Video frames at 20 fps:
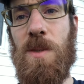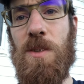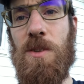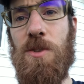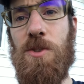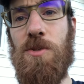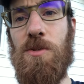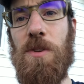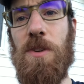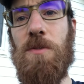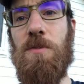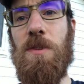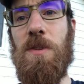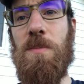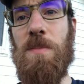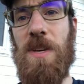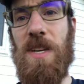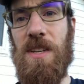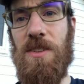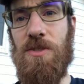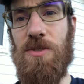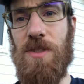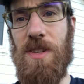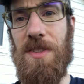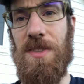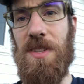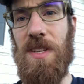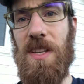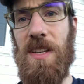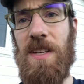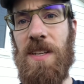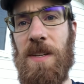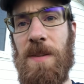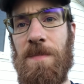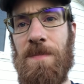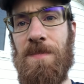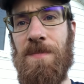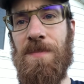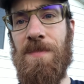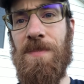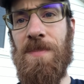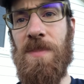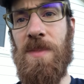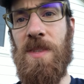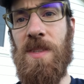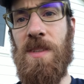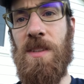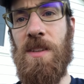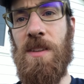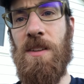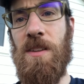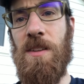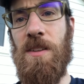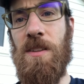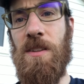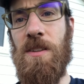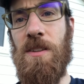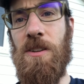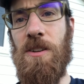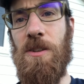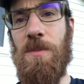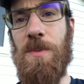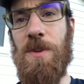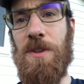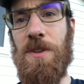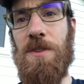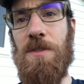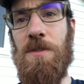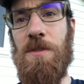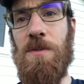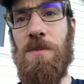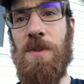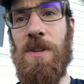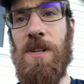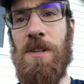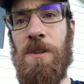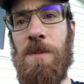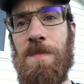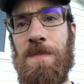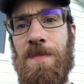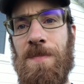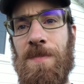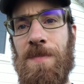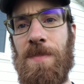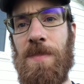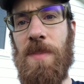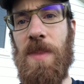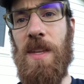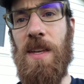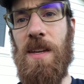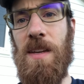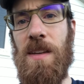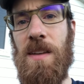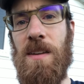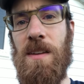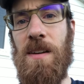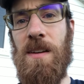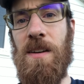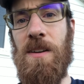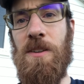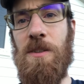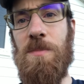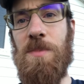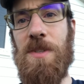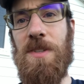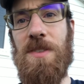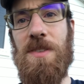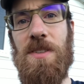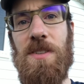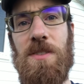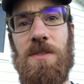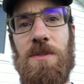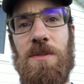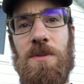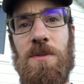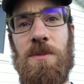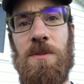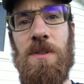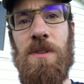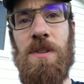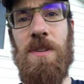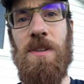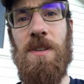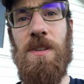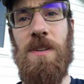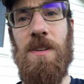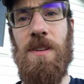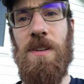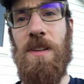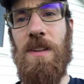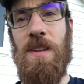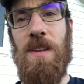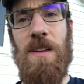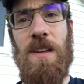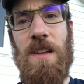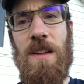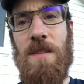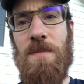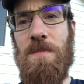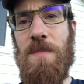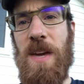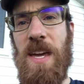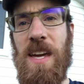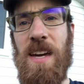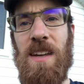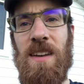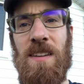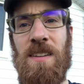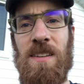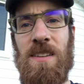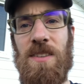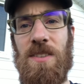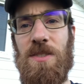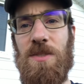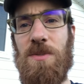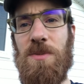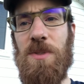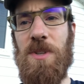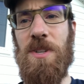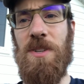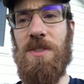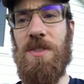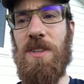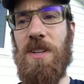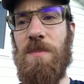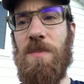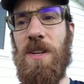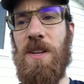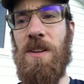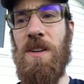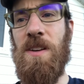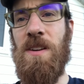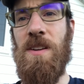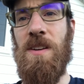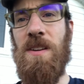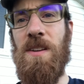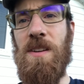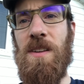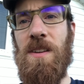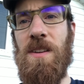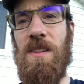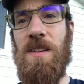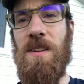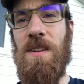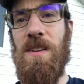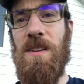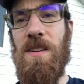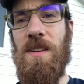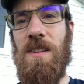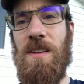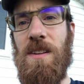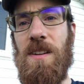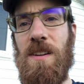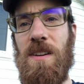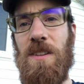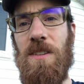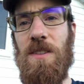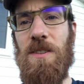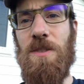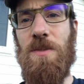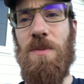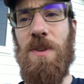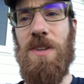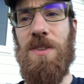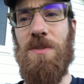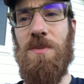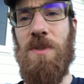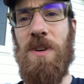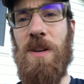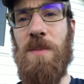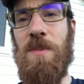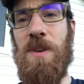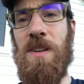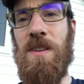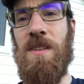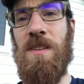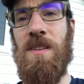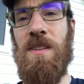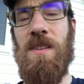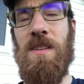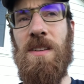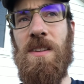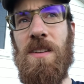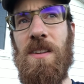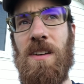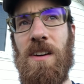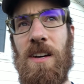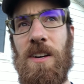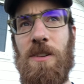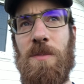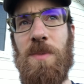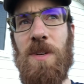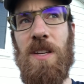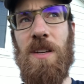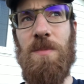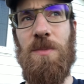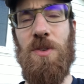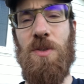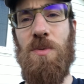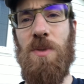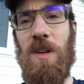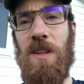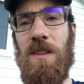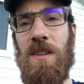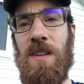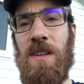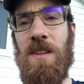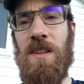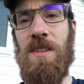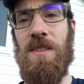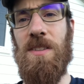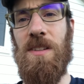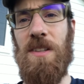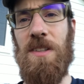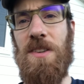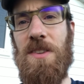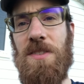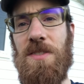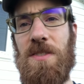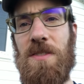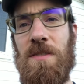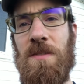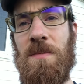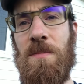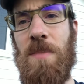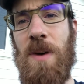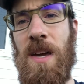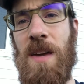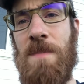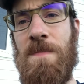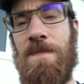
Join with me in trusting in him. Hope you're doing well, and hope to see you. Man, school year is going to be a long ways away, but I hope it comes quickly. Talk to you soon. Bye.